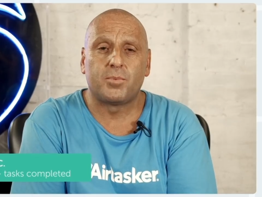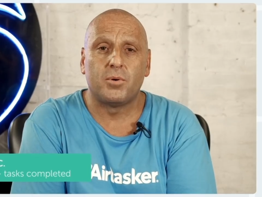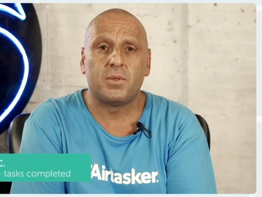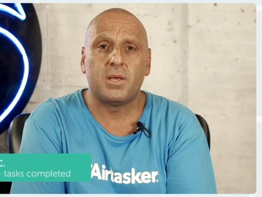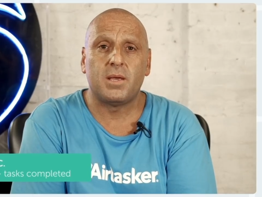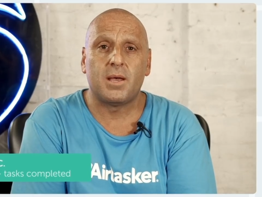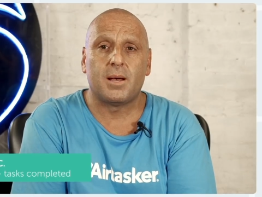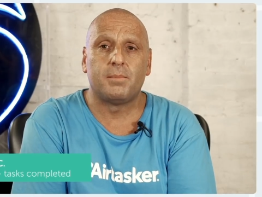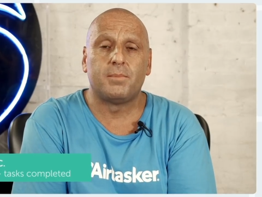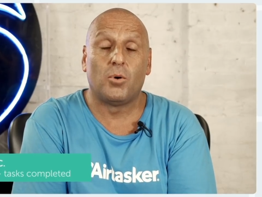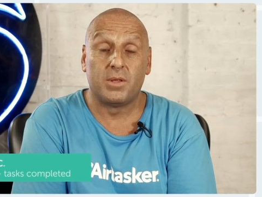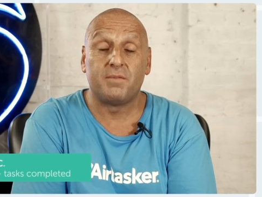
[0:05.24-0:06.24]
to put the
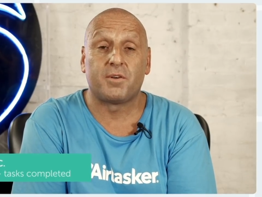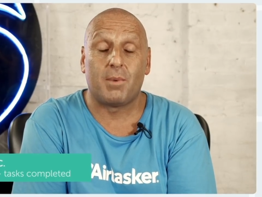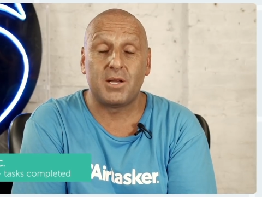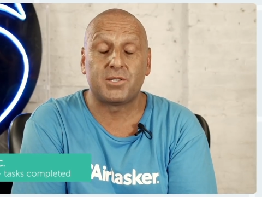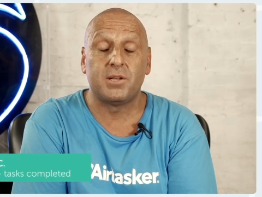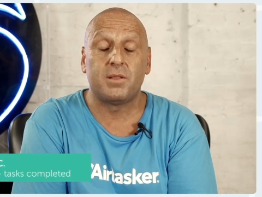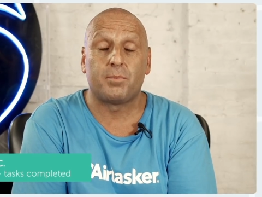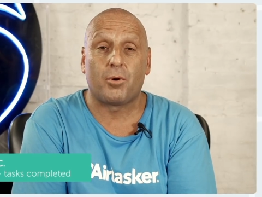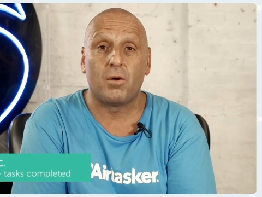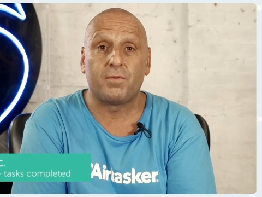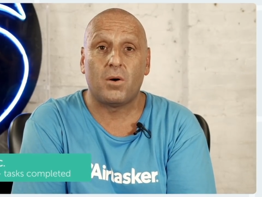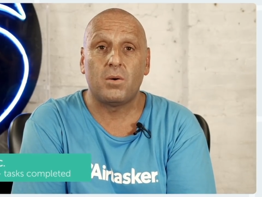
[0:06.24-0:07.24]
all the information in the
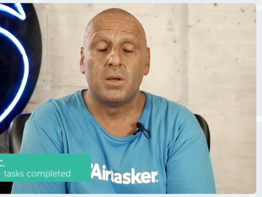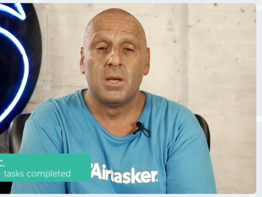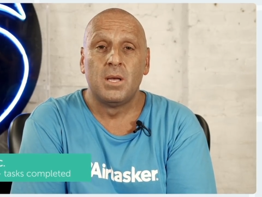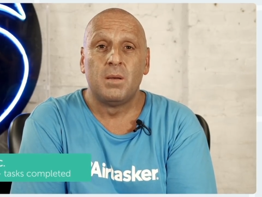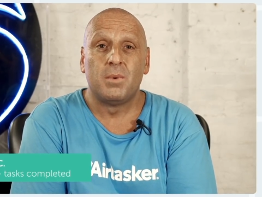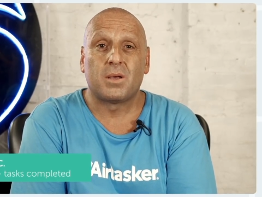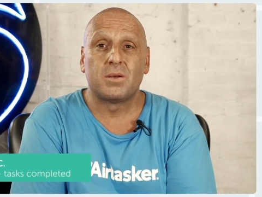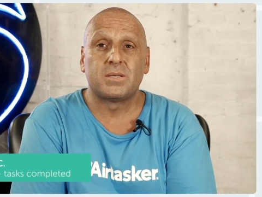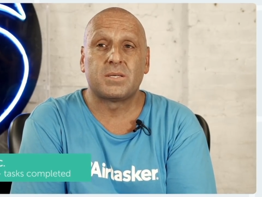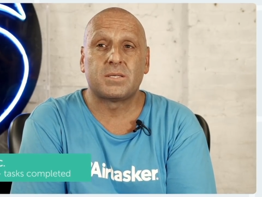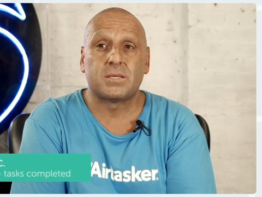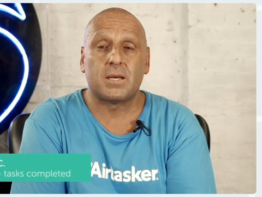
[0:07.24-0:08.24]
profile,
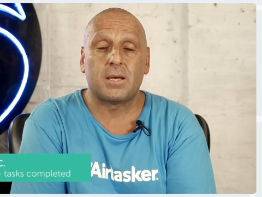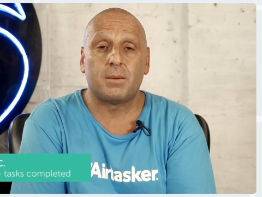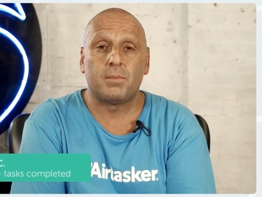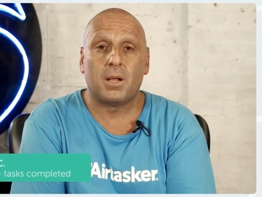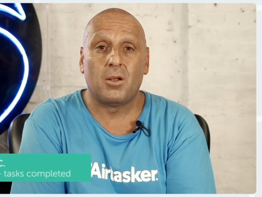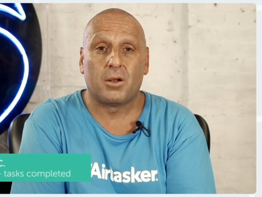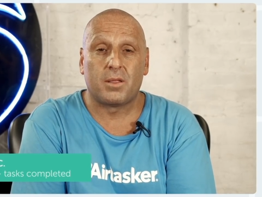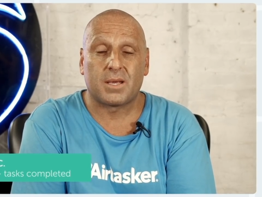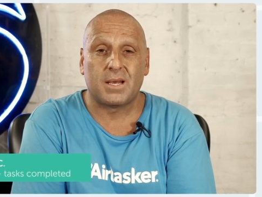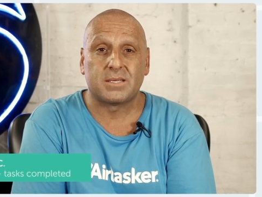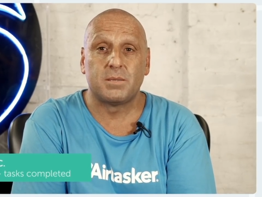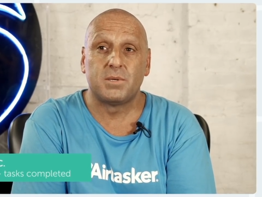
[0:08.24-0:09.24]
because a lot of the
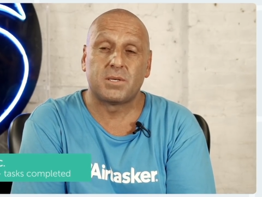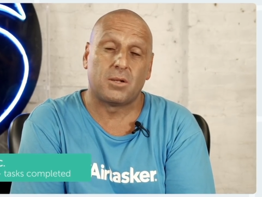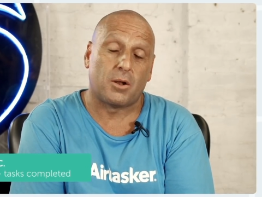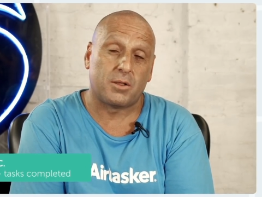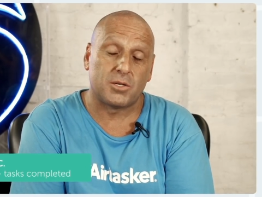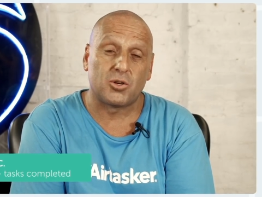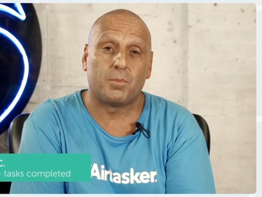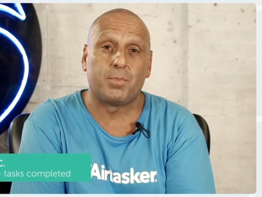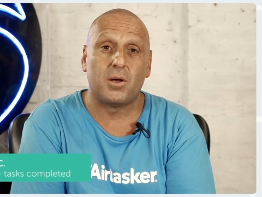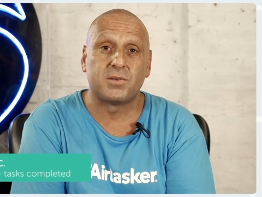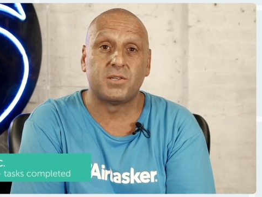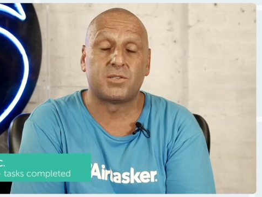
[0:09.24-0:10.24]
customers, a lot of the job
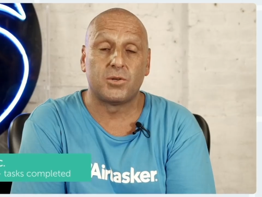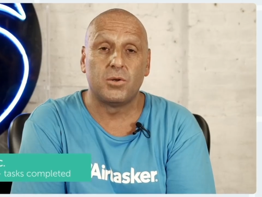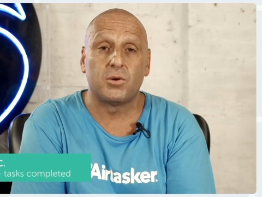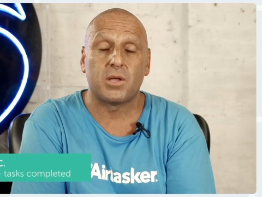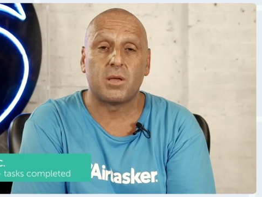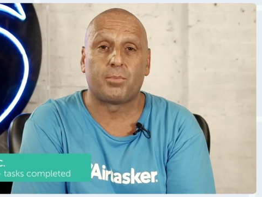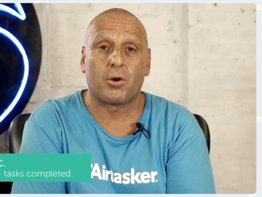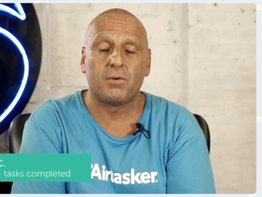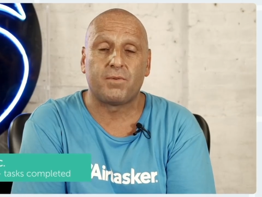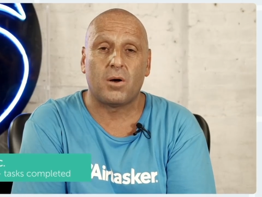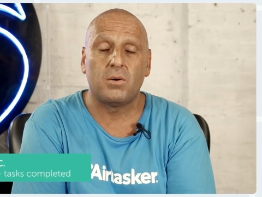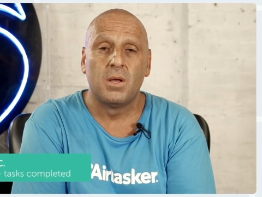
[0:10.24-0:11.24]
posters do look at your
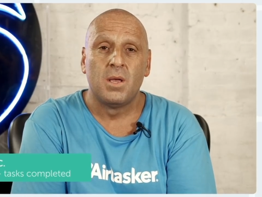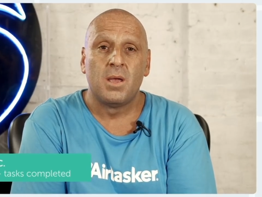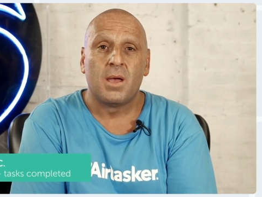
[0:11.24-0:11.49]
profile,